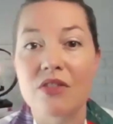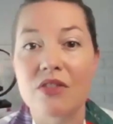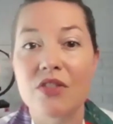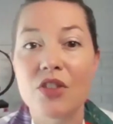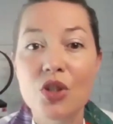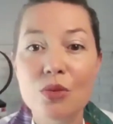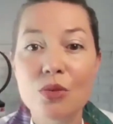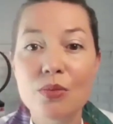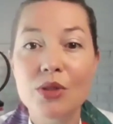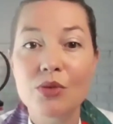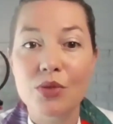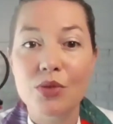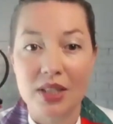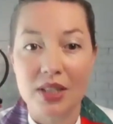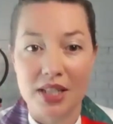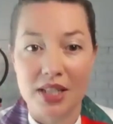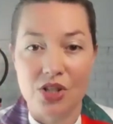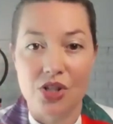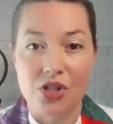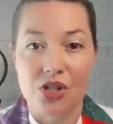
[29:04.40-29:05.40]
of human
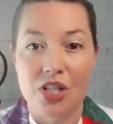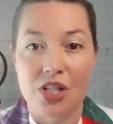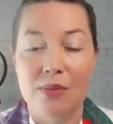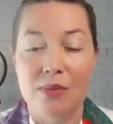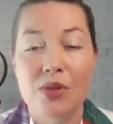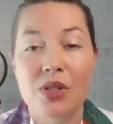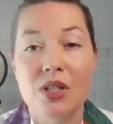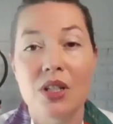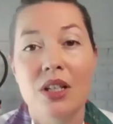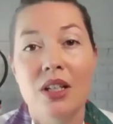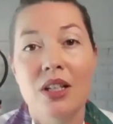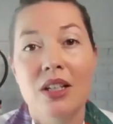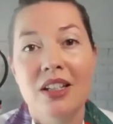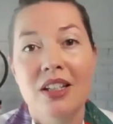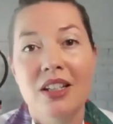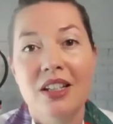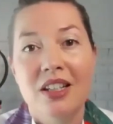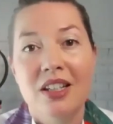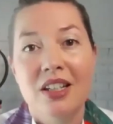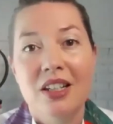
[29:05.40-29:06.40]
relationships,
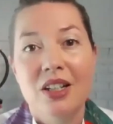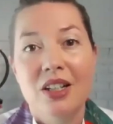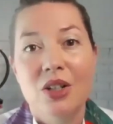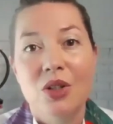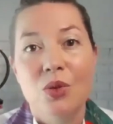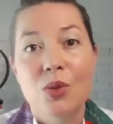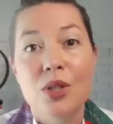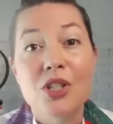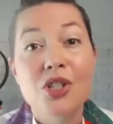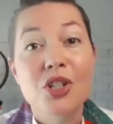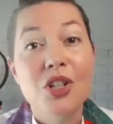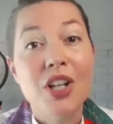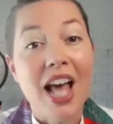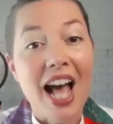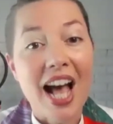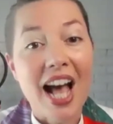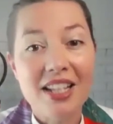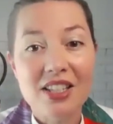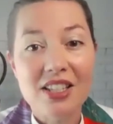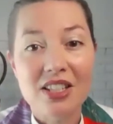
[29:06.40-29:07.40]
we should
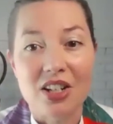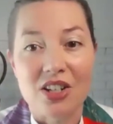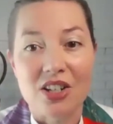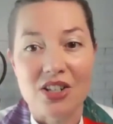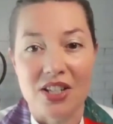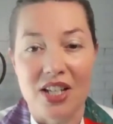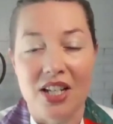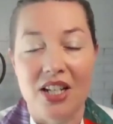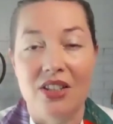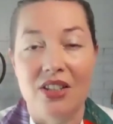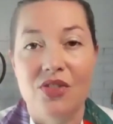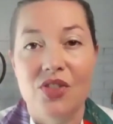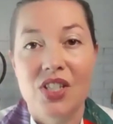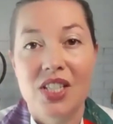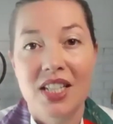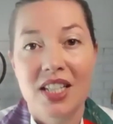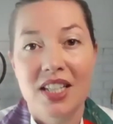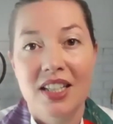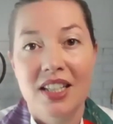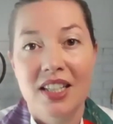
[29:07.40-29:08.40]
ask ourselves
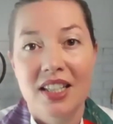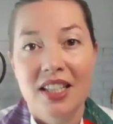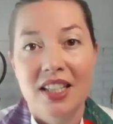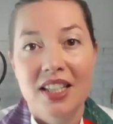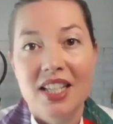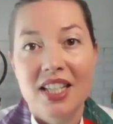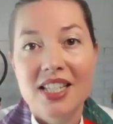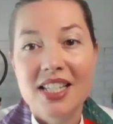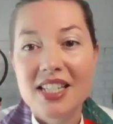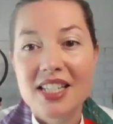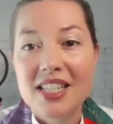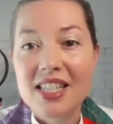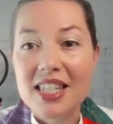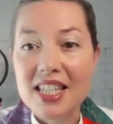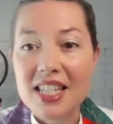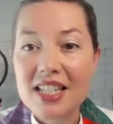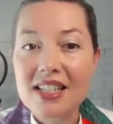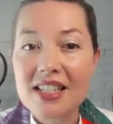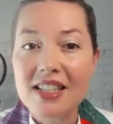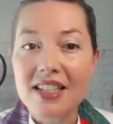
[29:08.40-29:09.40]
is
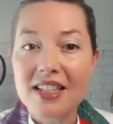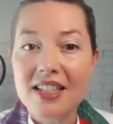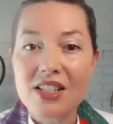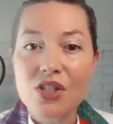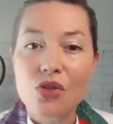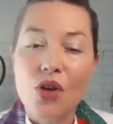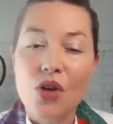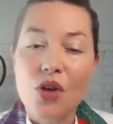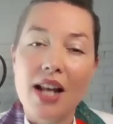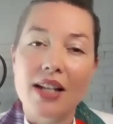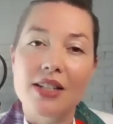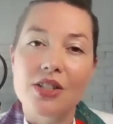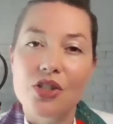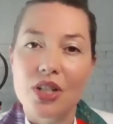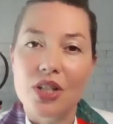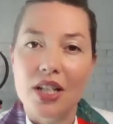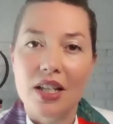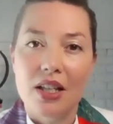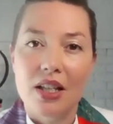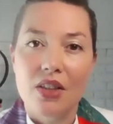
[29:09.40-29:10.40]
this a
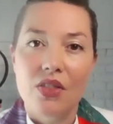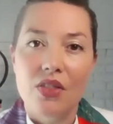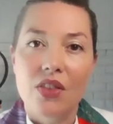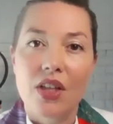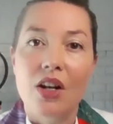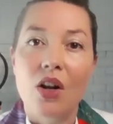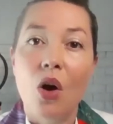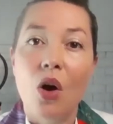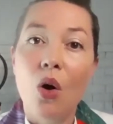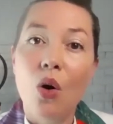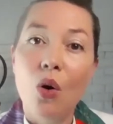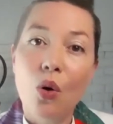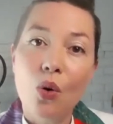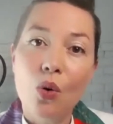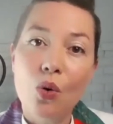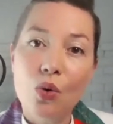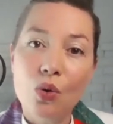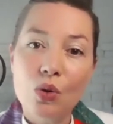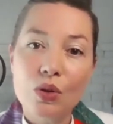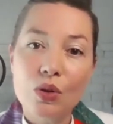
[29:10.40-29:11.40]
strategy that
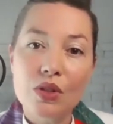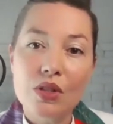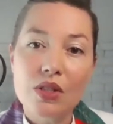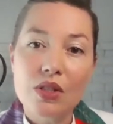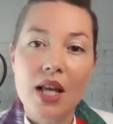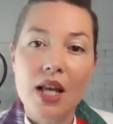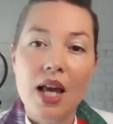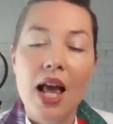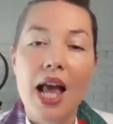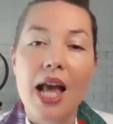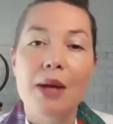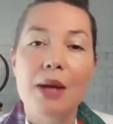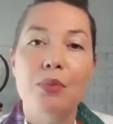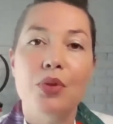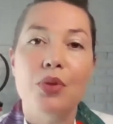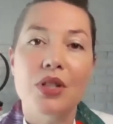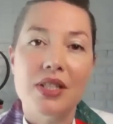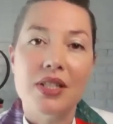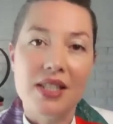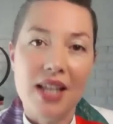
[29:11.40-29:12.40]
holds and
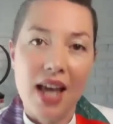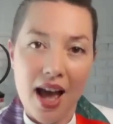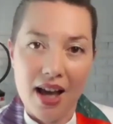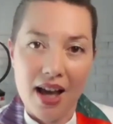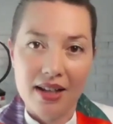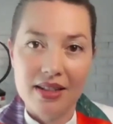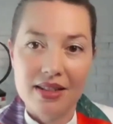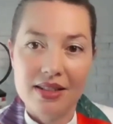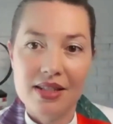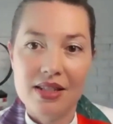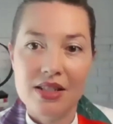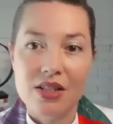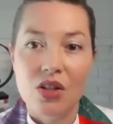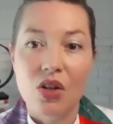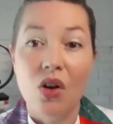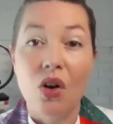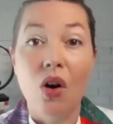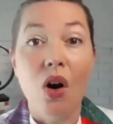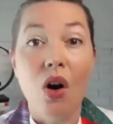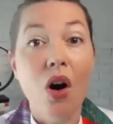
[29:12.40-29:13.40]
protects
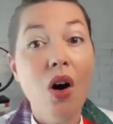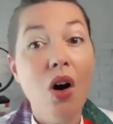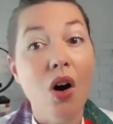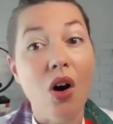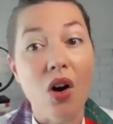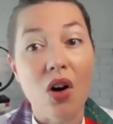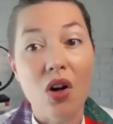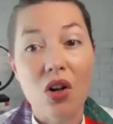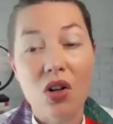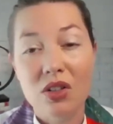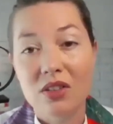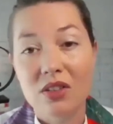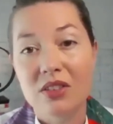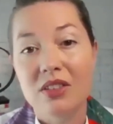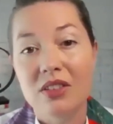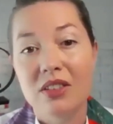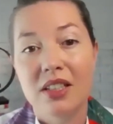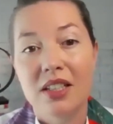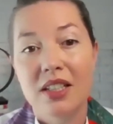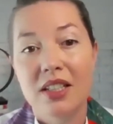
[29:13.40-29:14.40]
all
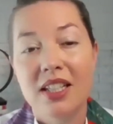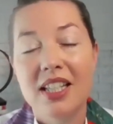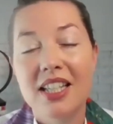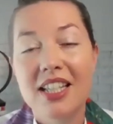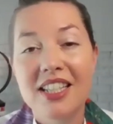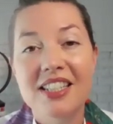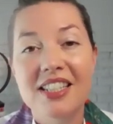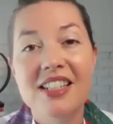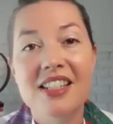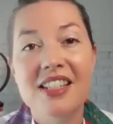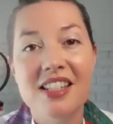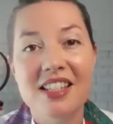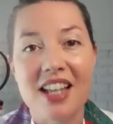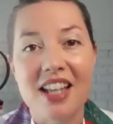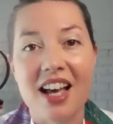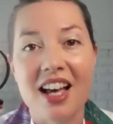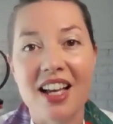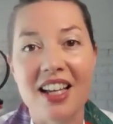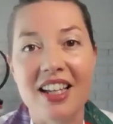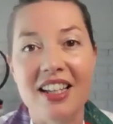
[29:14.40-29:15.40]

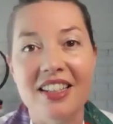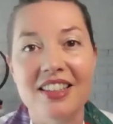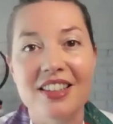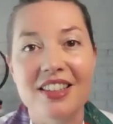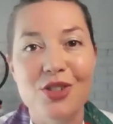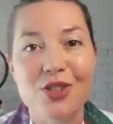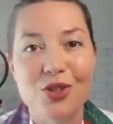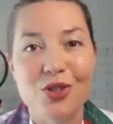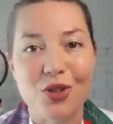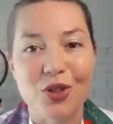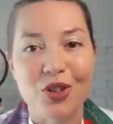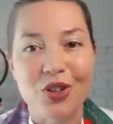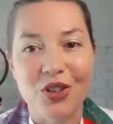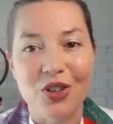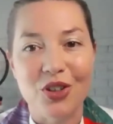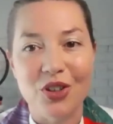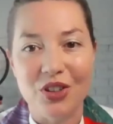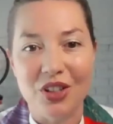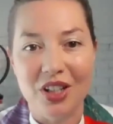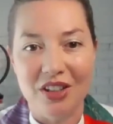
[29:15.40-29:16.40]
inside the
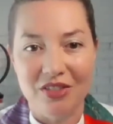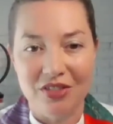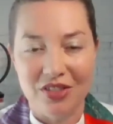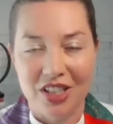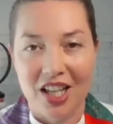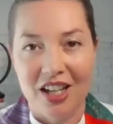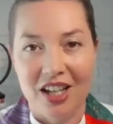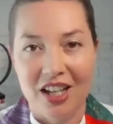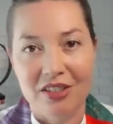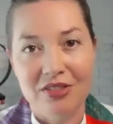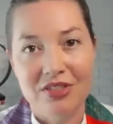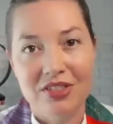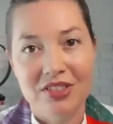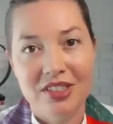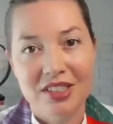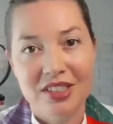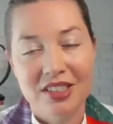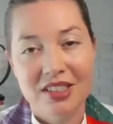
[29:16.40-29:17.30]
circle of love.